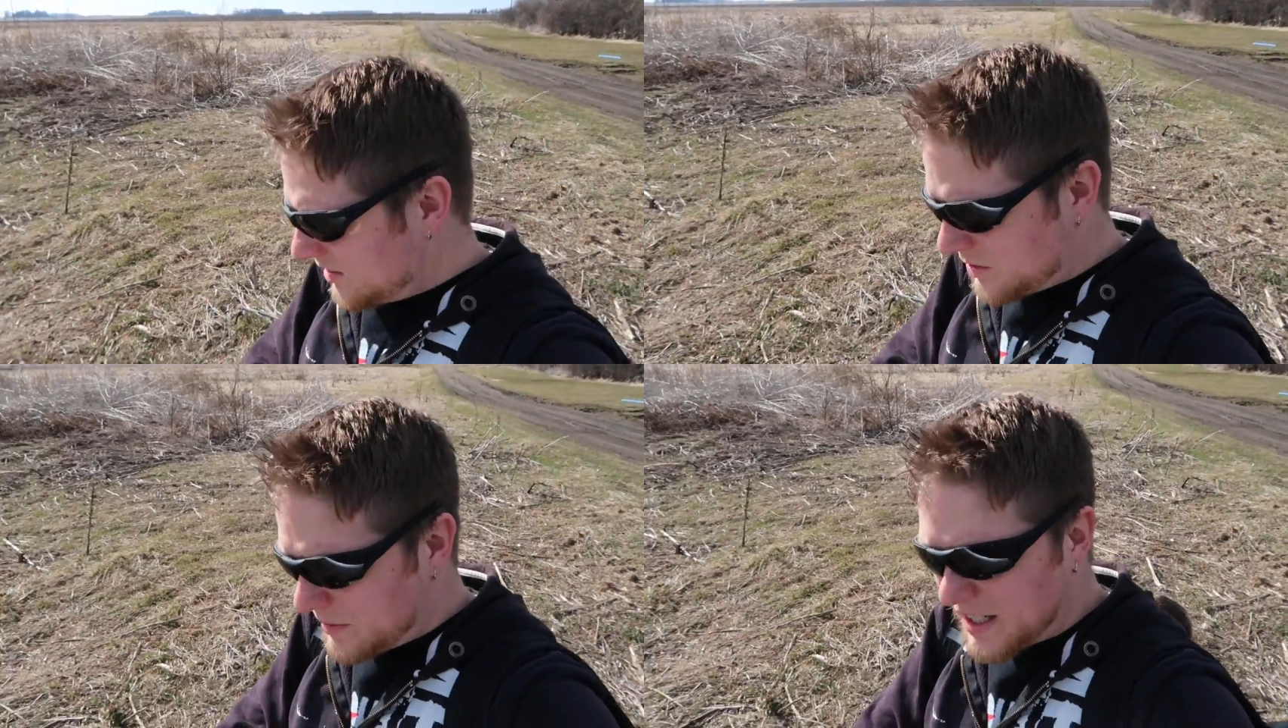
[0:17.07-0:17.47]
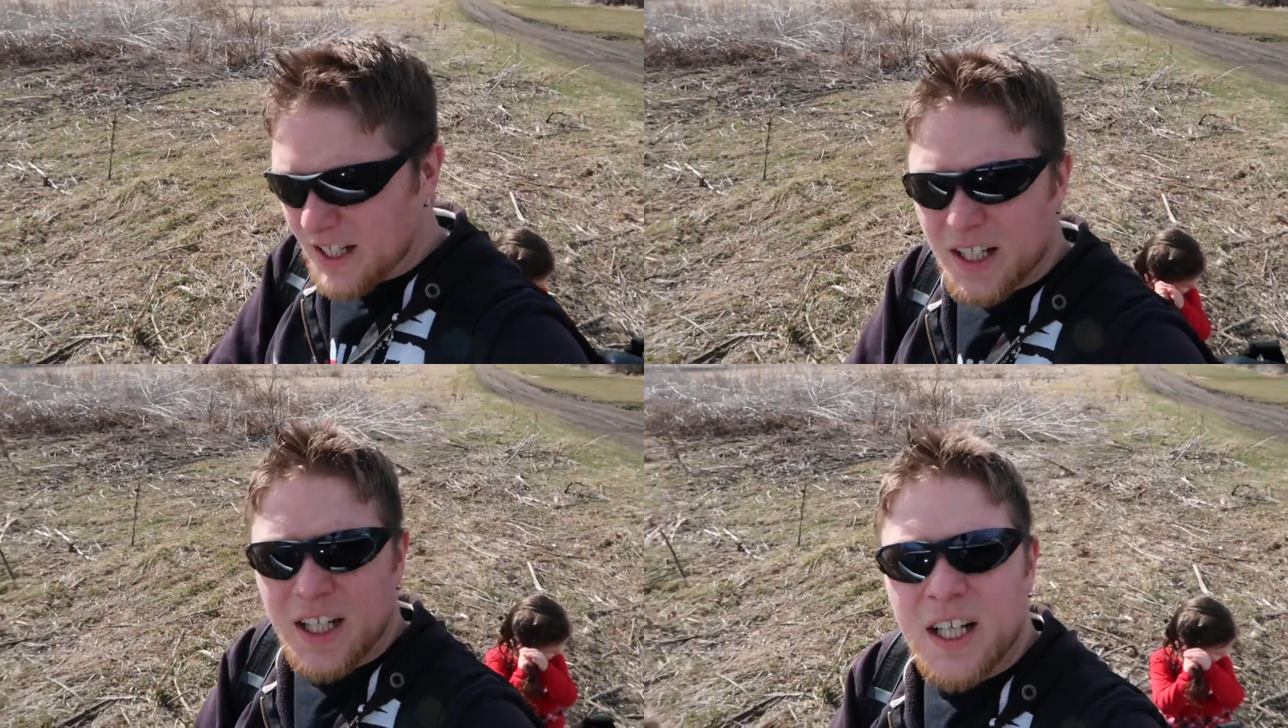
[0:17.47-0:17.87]
too
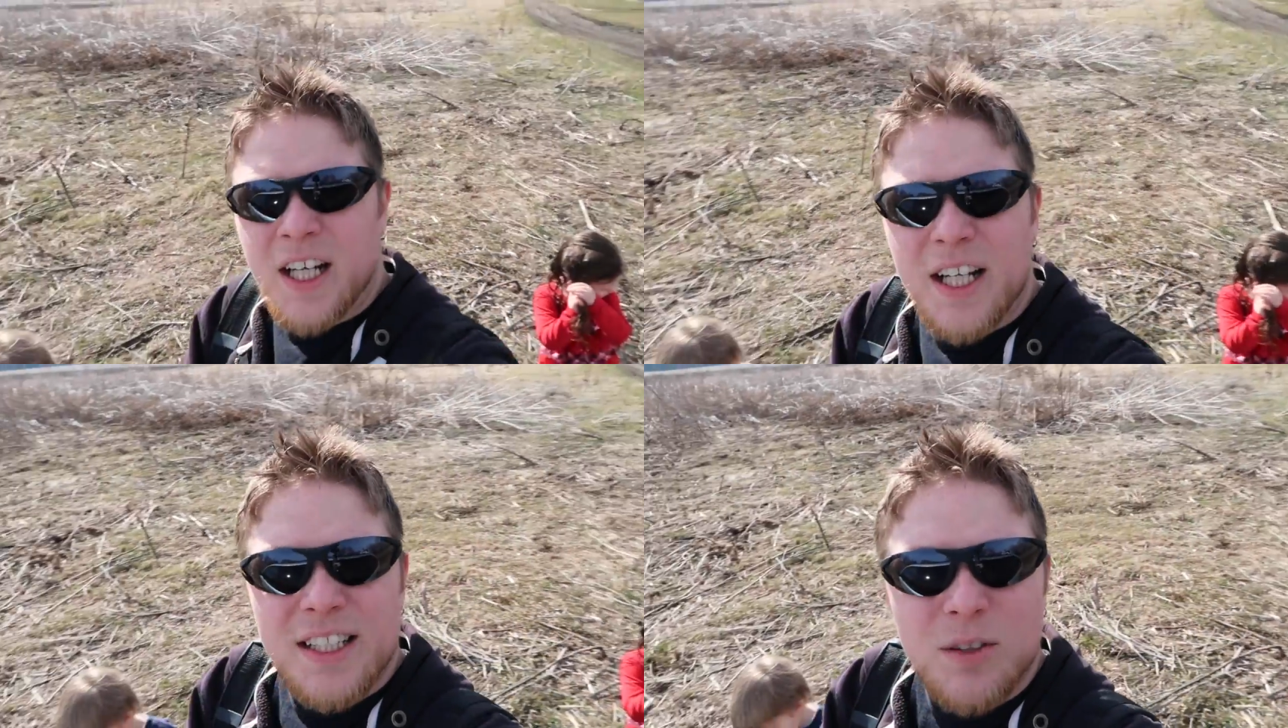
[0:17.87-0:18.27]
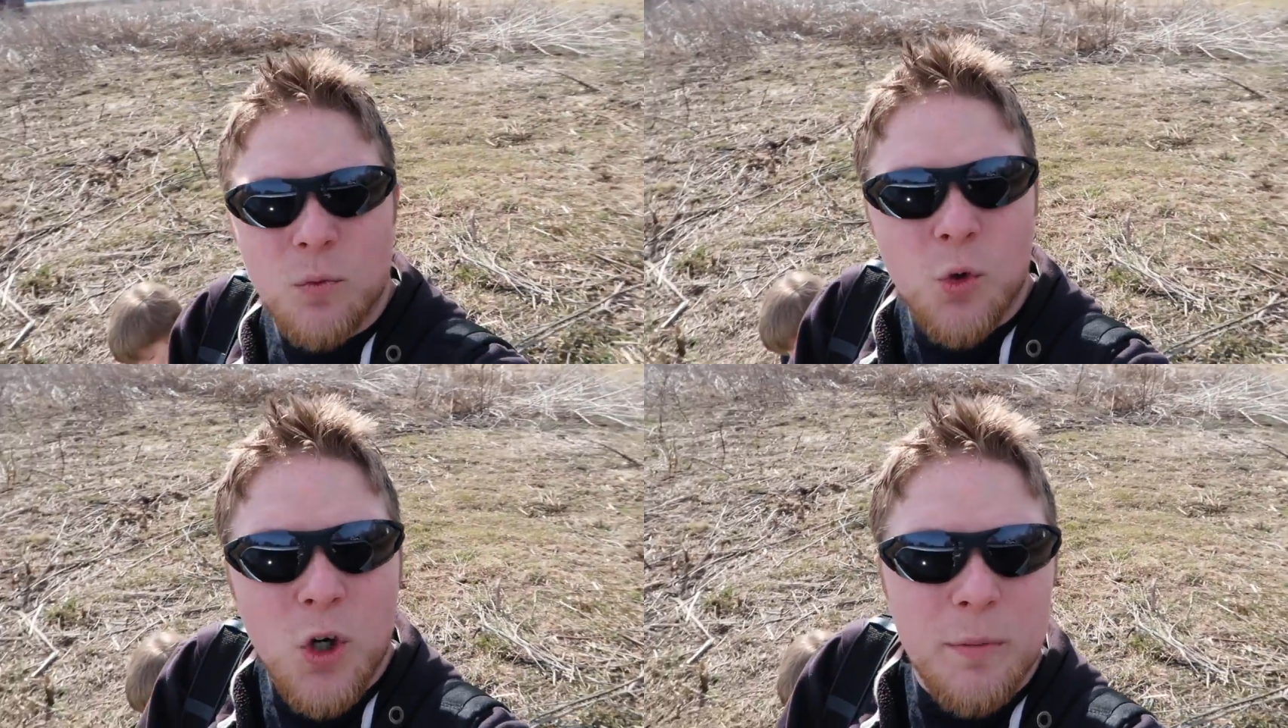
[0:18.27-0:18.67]
bad it
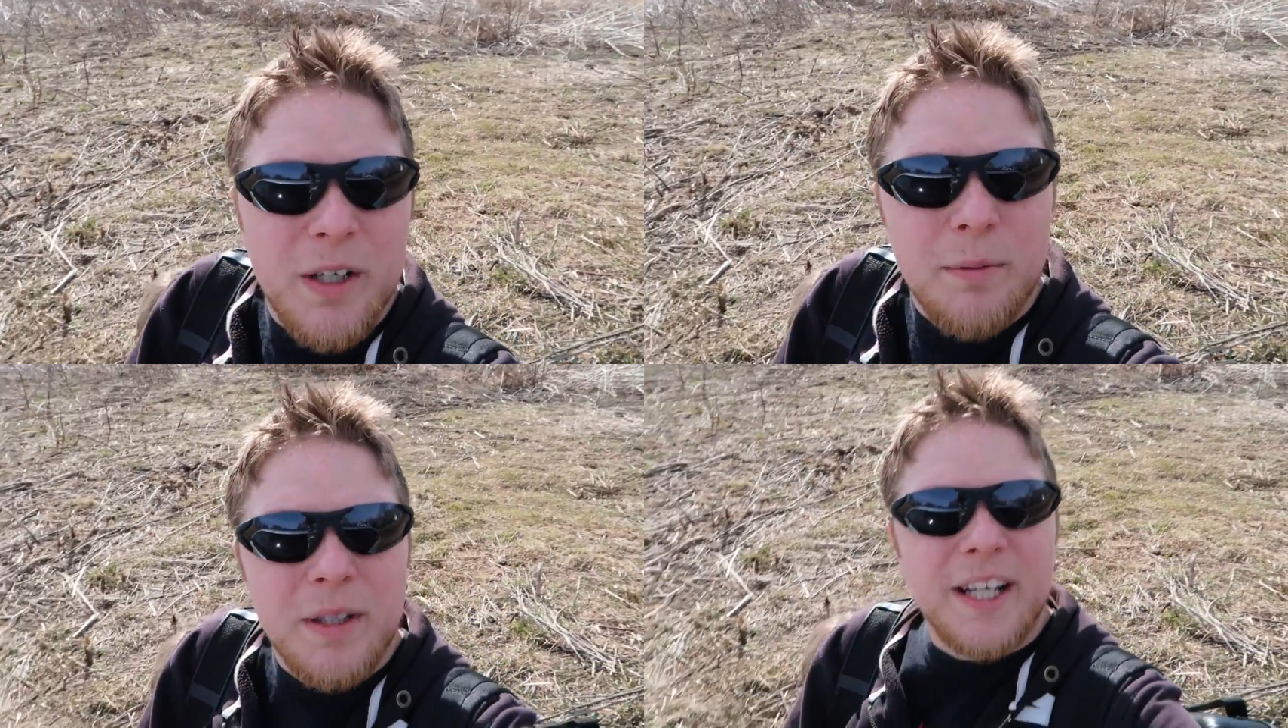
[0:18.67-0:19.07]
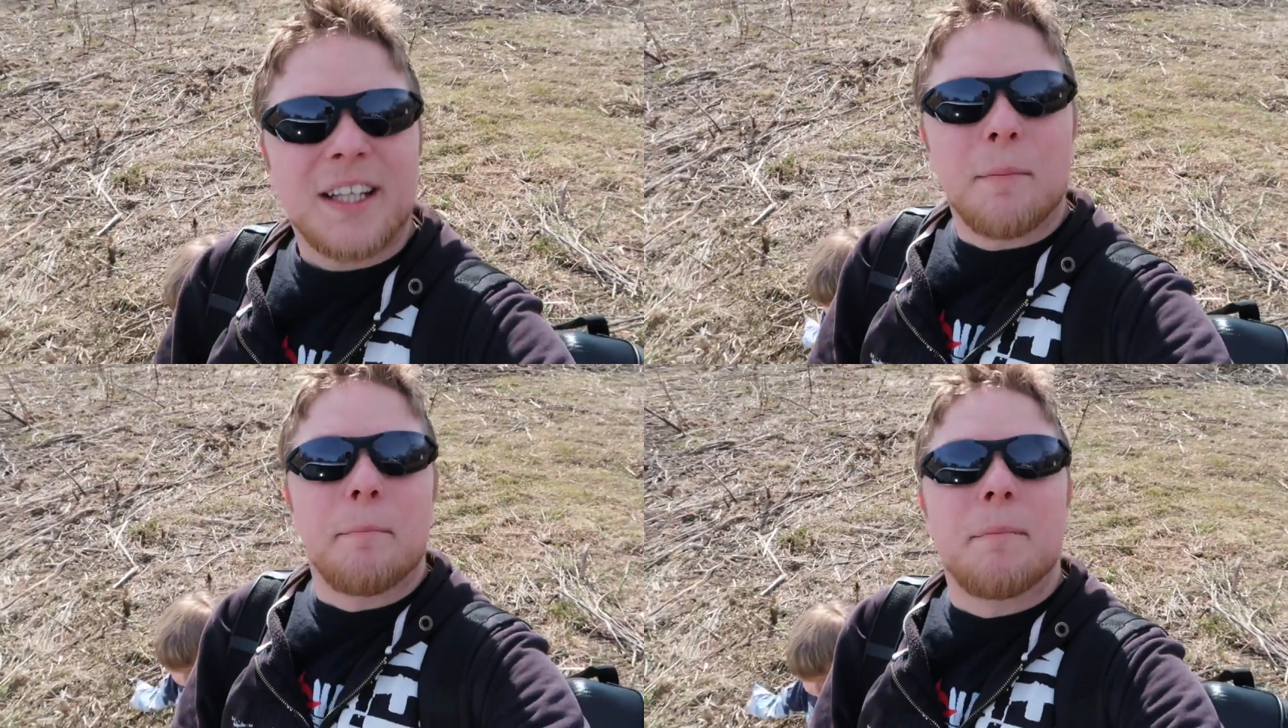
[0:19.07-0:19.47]
isn't warm, we could play
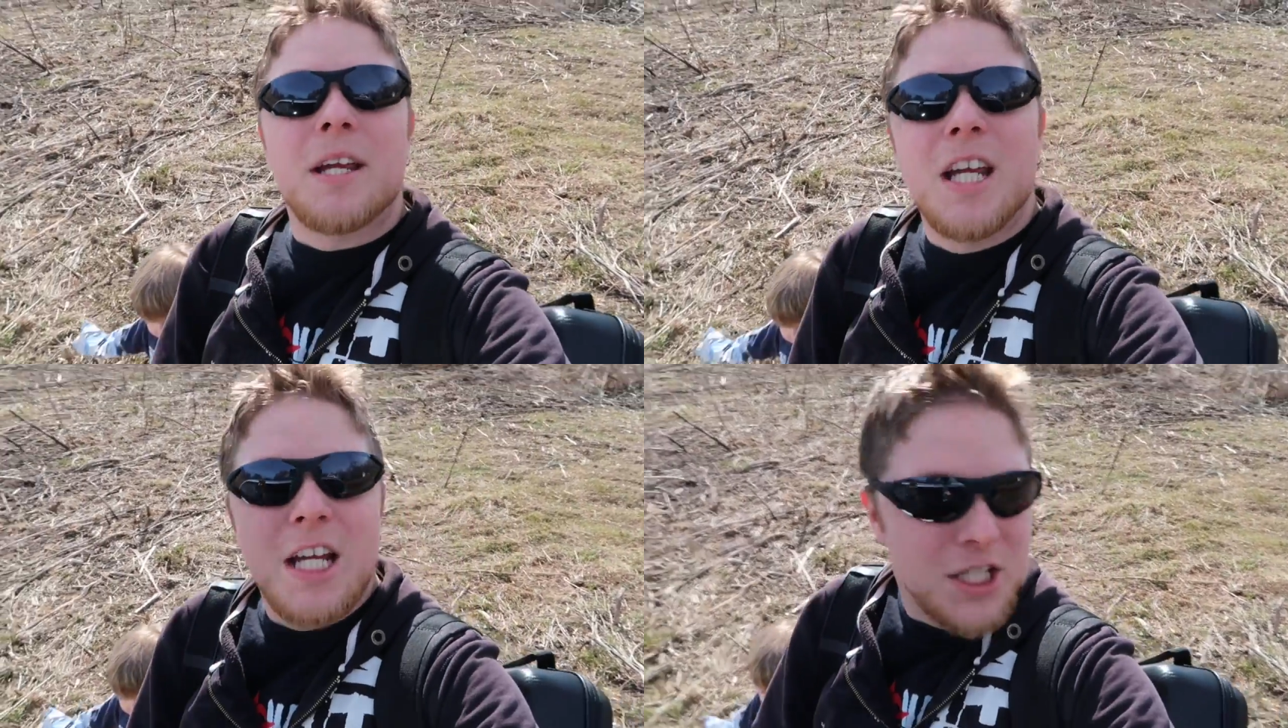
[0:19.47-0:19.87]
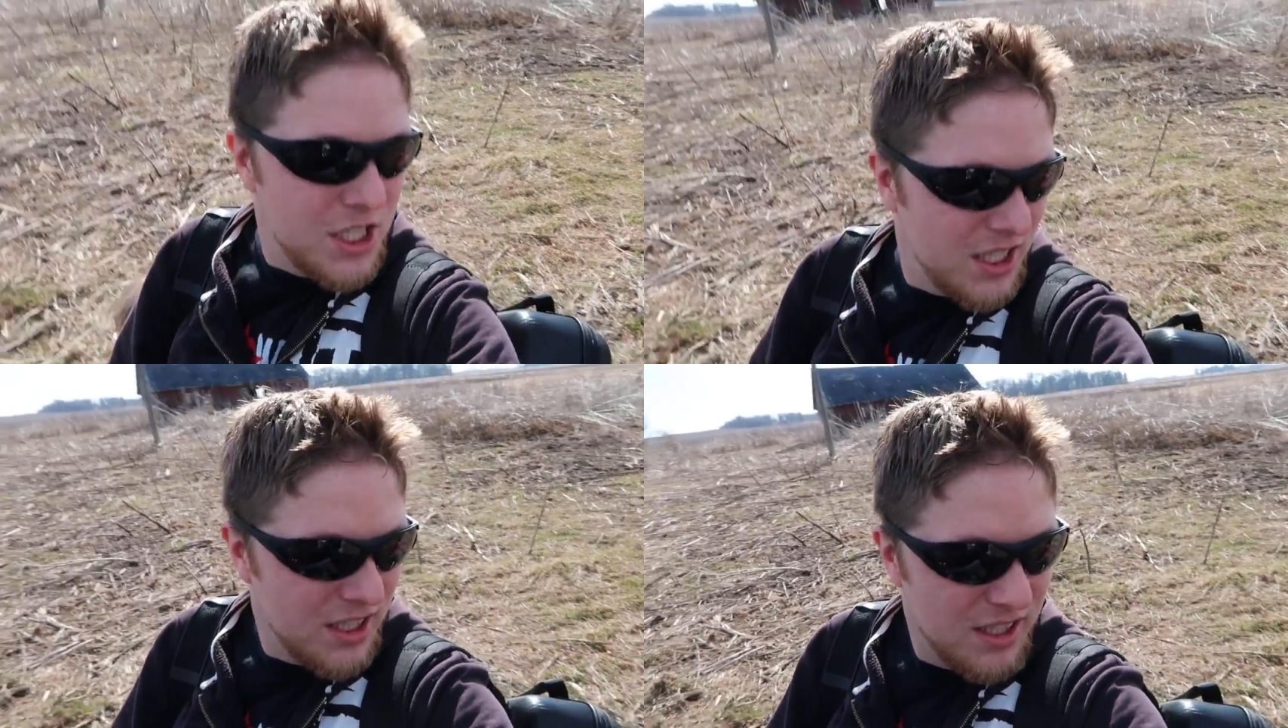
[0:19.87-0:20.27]
at the beach.